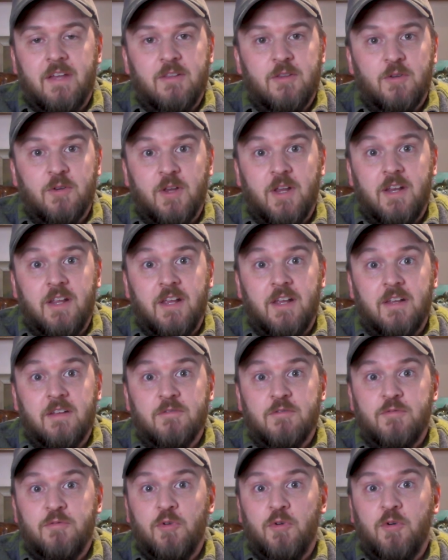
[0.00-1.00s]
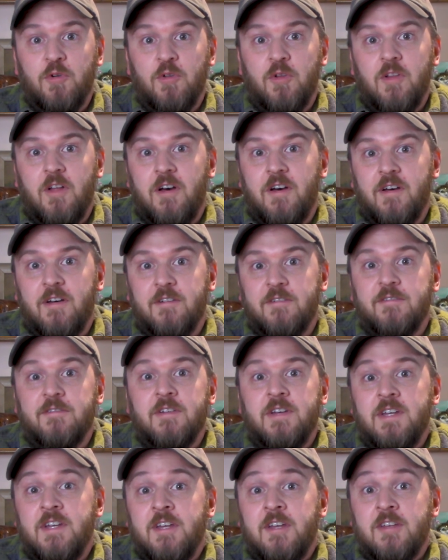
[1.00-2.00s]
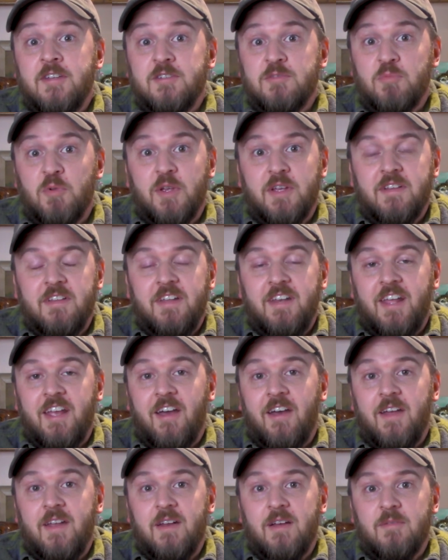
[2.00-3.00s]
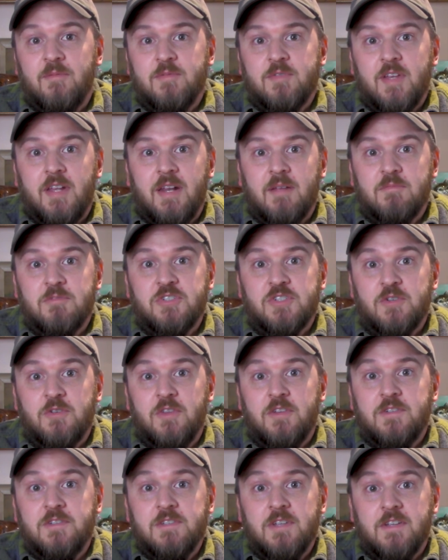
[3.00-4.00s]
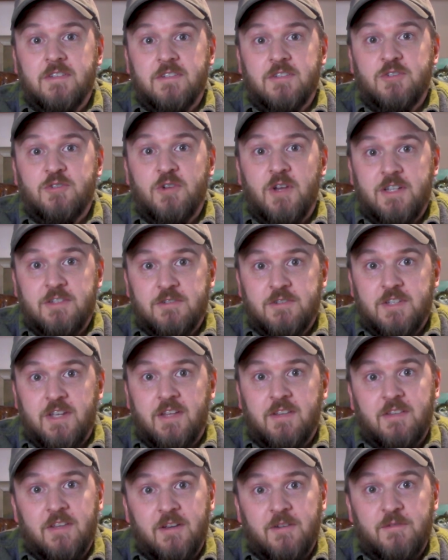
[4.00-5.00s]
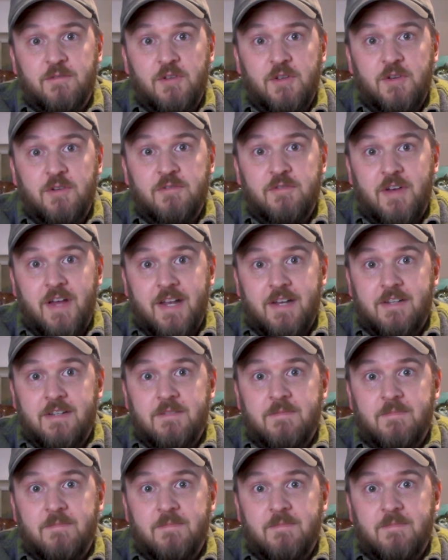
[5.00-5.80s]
They're getting full of spring cleaning items, and I'm sure there's tons of treasures out there for you to find.